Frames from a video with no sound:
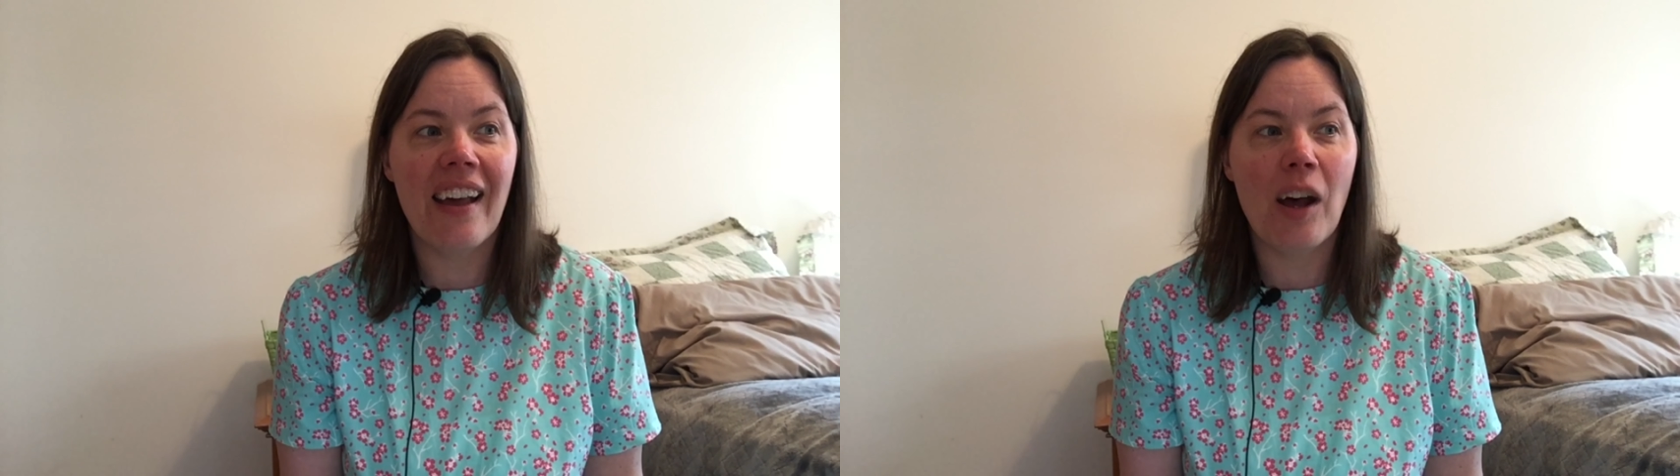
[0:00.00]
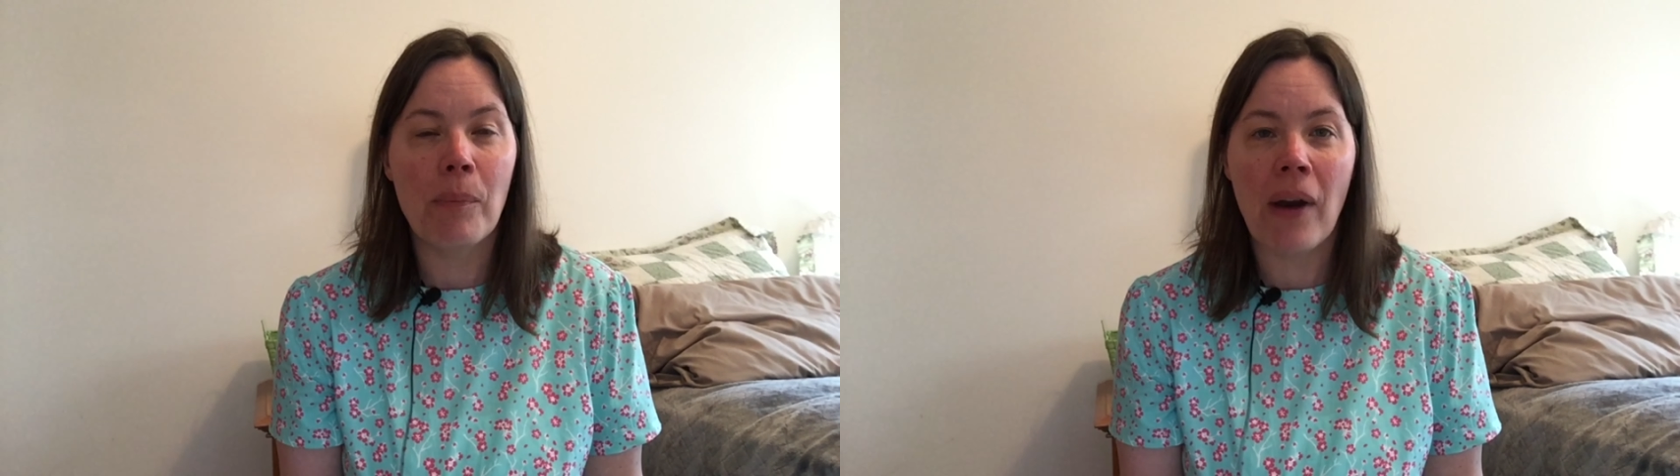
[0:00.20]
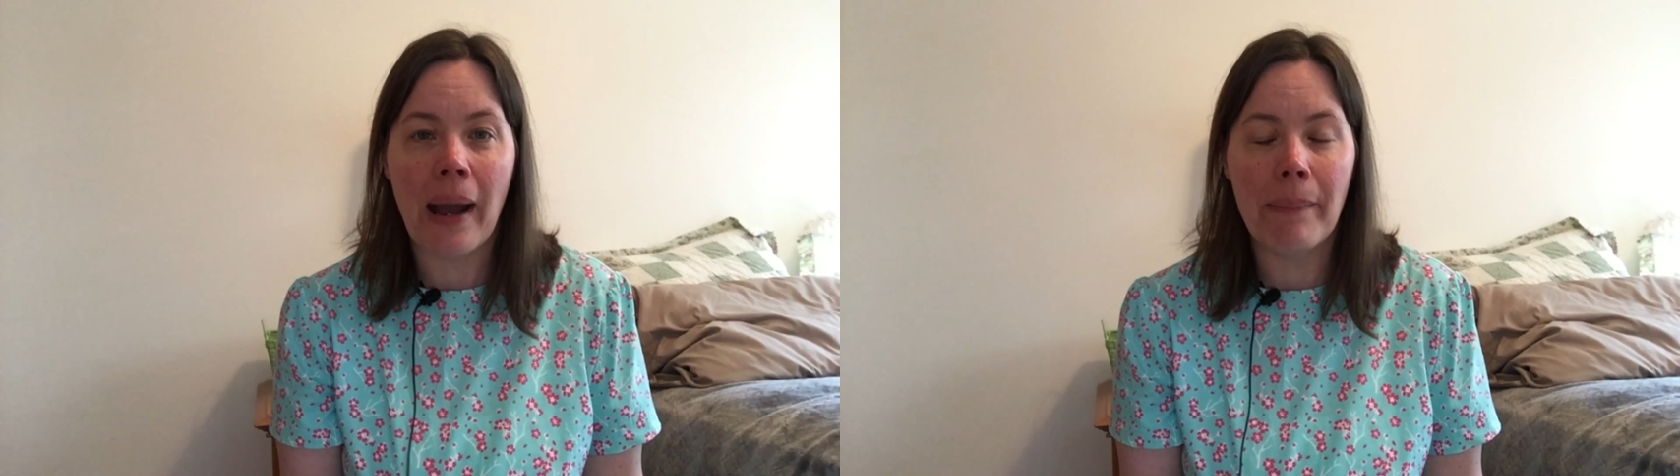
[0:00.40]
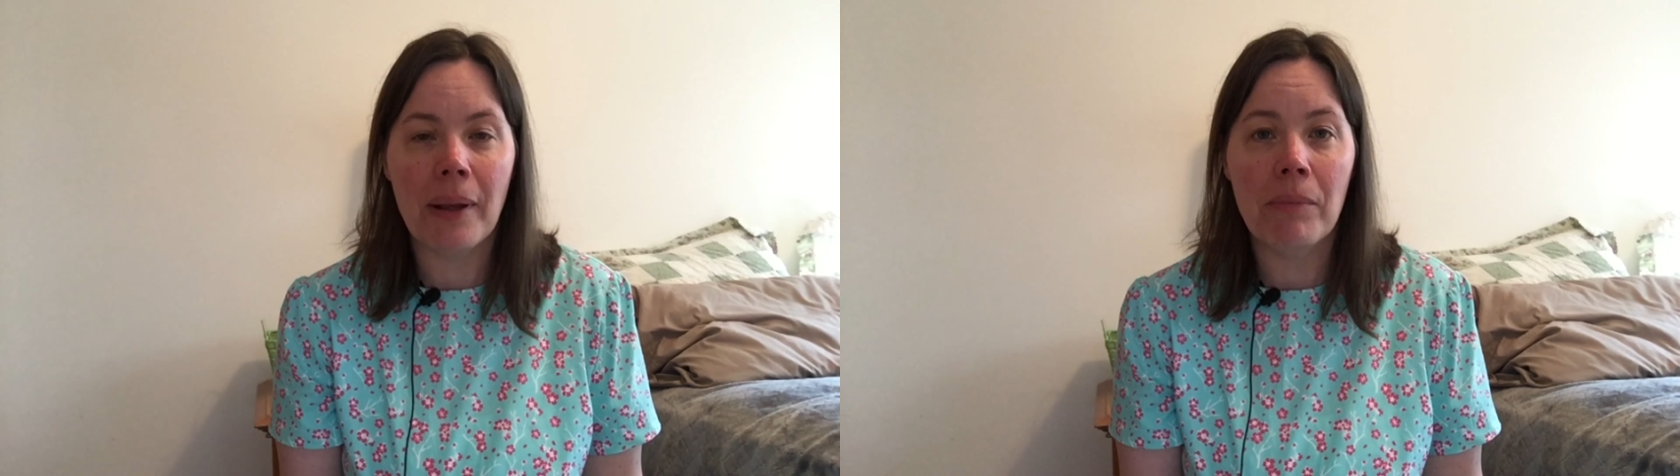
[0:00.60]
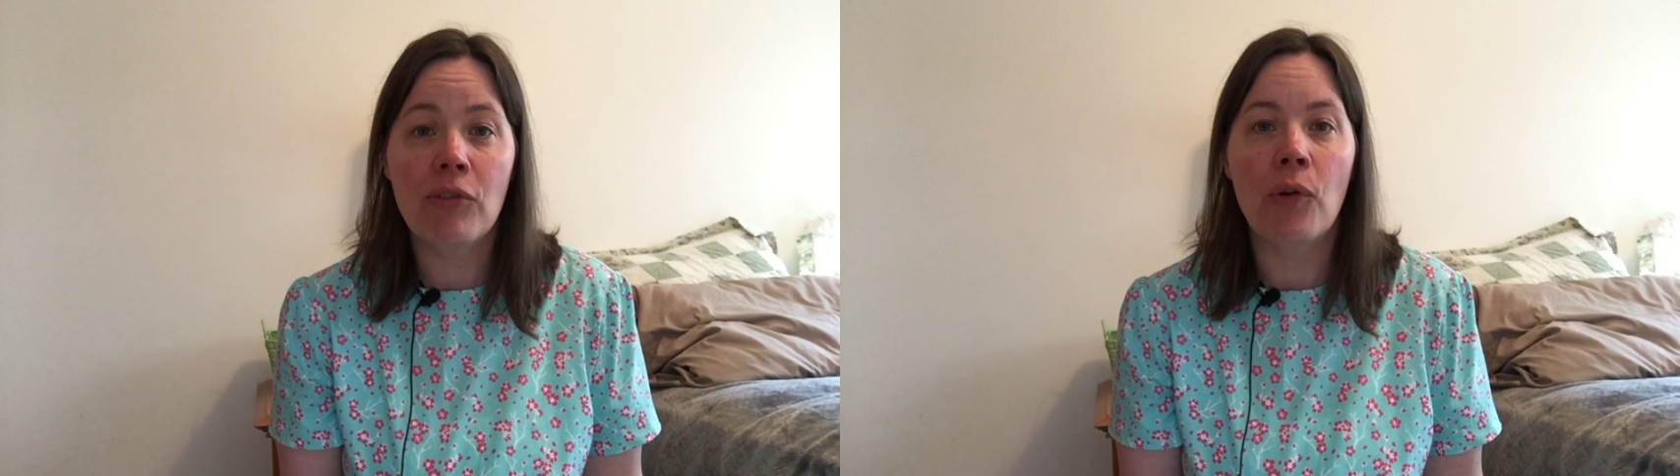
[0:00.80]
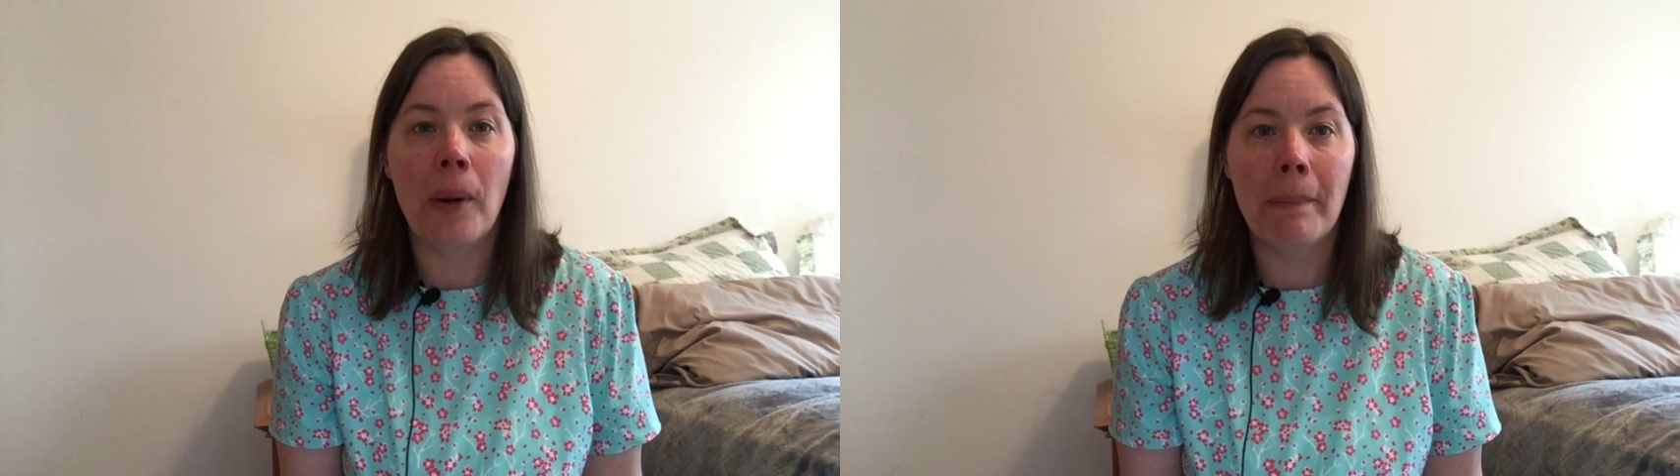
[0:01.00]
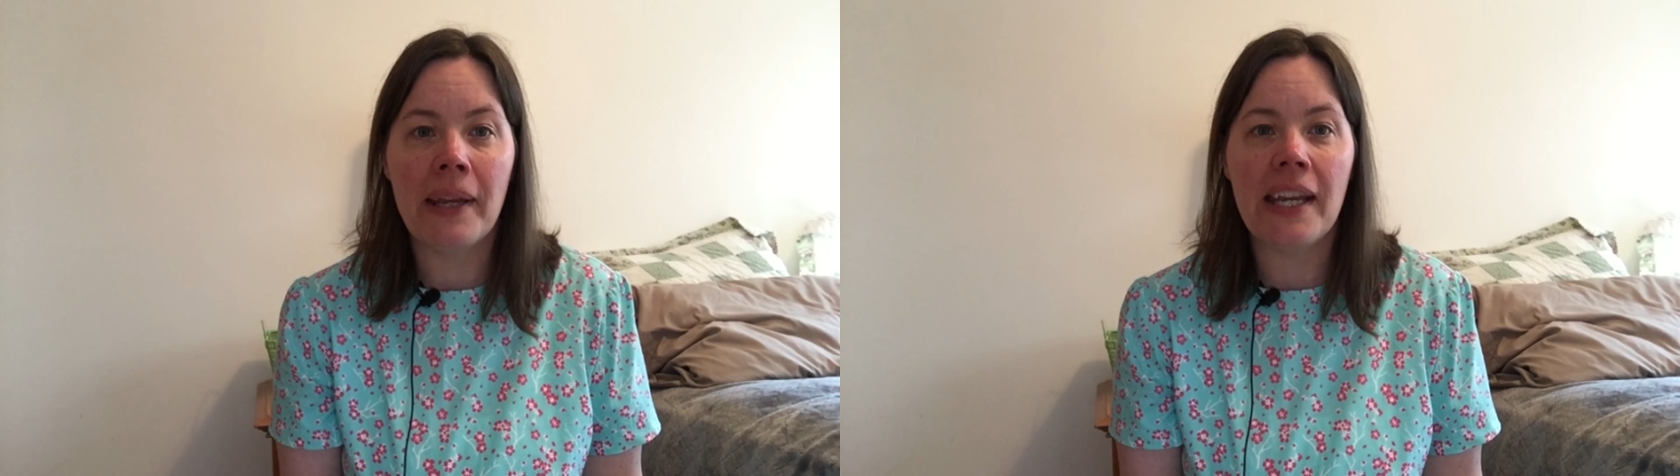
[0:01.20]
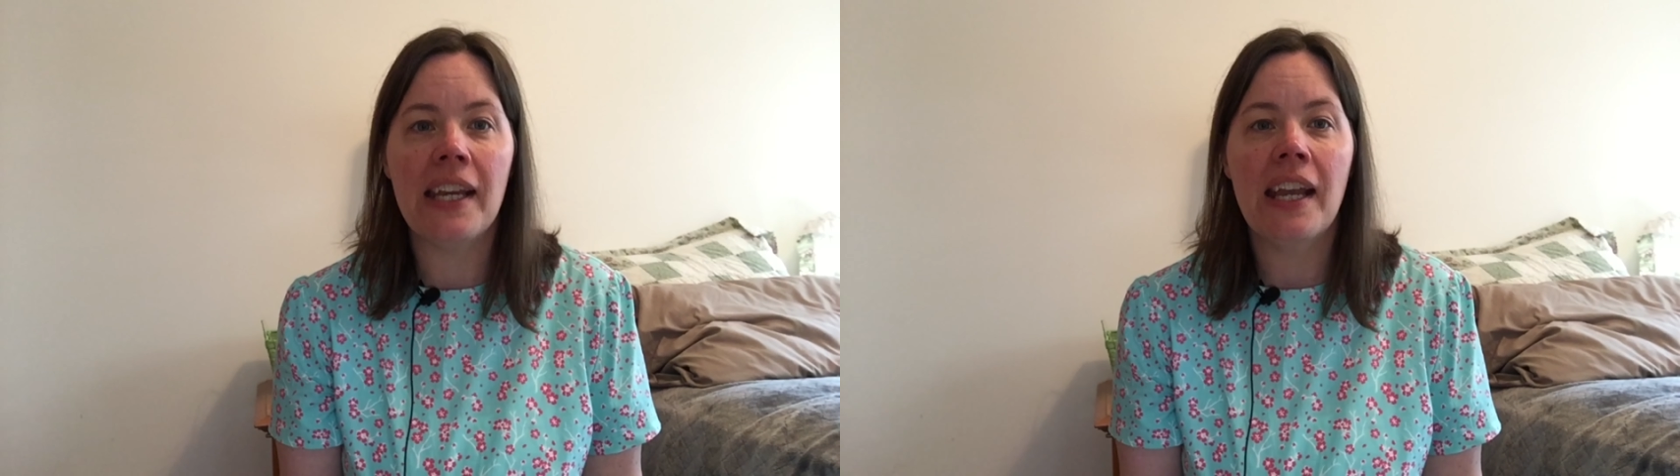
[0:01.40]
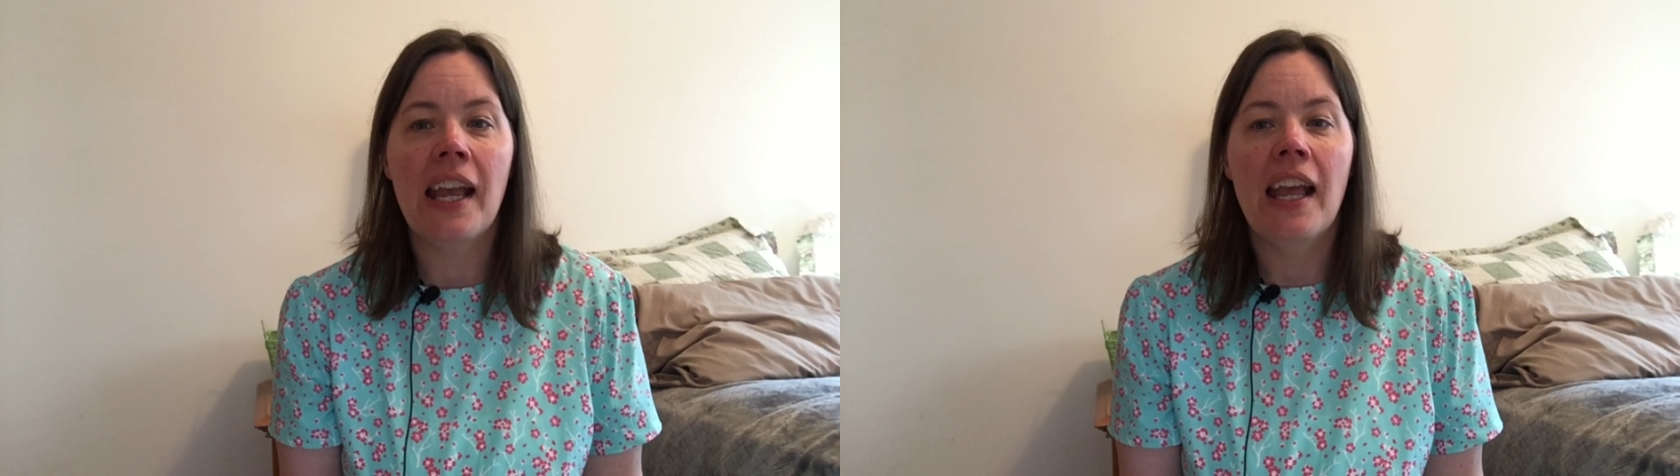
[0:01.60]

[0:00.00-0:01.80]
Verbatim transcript: a problem for me.